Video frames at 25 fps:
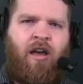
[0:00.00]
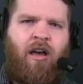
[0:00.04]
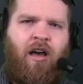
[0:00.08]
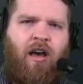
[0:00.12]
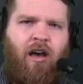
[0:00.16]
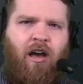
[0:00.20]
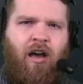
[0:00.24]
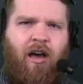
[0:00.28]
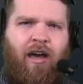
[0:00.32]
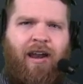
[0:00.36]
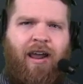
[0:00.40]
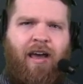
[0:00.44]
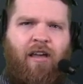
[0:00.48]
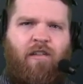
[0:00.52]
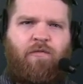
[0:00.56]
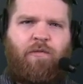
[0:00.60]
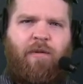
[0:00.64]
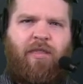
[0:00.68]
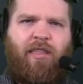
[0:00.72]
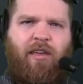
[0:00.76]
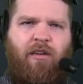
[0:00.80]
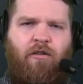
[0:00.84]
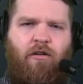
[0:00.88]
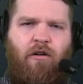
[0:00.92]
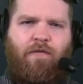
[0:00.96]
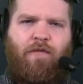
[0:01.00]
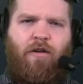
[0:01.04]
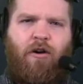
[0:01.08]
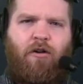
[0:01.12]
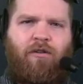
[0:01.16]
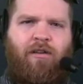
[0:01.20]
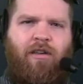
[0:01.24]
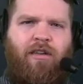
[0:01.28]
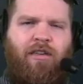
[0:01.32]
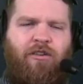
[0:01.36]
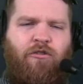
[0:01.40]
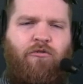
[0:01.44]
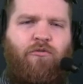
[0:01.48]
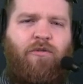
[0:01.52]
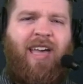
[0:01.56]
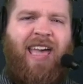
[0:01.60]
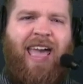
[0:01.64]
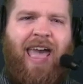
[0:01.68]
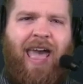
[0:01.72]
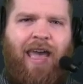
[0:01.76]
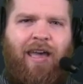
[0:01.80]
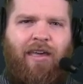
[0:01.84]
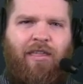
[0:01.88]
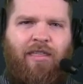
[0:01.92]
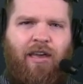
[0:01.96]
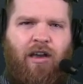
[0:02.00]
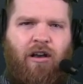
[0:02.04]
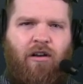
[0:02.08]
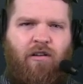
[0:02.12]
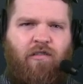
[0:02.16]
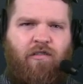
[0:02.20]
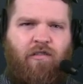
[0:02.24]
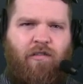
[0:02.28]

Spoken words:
Announced by the UFL UK there.